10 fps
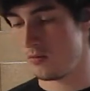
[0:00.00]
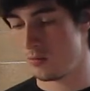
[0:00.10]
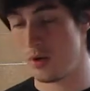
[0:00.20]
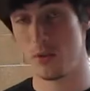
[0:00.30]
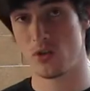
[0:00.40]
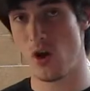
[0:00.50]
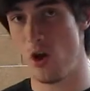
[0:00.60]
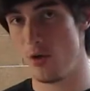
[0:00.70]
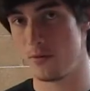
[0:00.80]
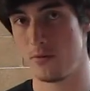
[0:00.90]
pretty much
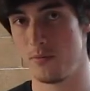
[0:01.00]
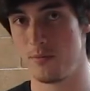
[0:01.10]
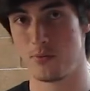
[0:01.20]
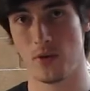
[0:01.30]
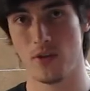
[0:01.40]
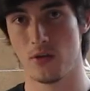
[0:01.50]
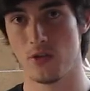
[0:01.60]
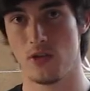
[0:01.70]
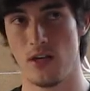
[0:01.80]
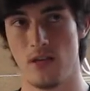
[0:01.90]
all 3 of
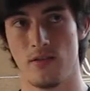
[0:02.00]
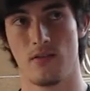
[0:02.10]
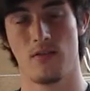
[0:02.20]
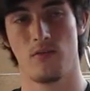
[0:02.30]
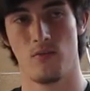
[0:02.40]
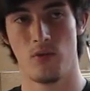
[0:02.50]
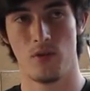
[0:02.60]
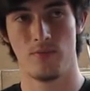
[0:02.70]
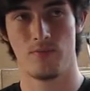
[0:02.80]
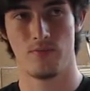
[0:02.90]
those genes,
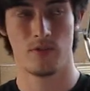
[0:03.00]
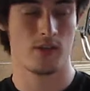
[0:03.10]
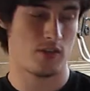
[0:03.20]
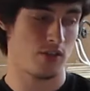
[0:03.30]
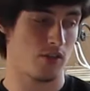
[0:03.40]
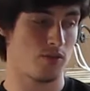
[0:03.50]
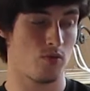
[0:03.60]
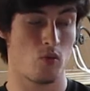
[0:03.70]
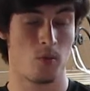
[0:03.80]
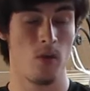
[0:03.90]
well, because she's also
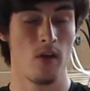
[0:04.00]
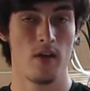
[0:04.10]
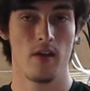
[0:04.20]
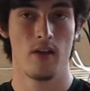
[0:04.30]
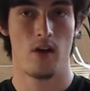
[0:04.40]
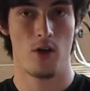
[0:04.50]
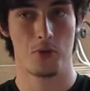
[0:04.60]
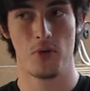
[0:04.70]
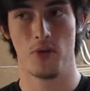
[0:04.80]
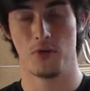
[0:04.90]
normal, all
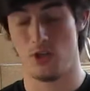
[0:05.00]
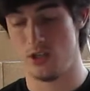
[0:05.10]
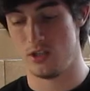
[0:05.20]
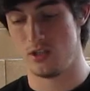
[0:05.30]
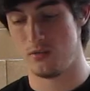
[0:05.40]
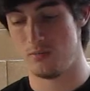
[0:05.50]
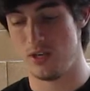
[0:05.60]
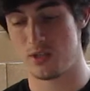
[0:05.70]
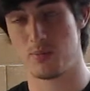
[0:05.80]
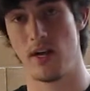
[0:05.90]
3 of those genes to be
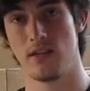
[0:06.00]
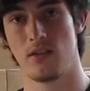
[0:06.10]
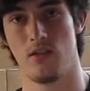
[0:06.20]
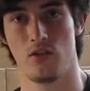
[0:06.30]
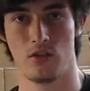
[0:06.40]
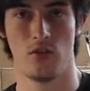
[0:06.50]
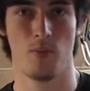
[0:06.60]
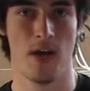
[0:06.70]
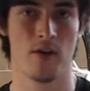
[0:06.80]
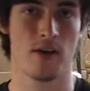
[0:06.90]
expressed in just 2
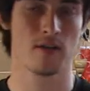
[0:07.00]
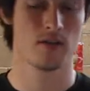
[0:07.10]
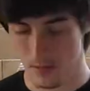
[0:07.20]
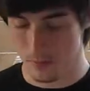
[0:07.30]
pairings.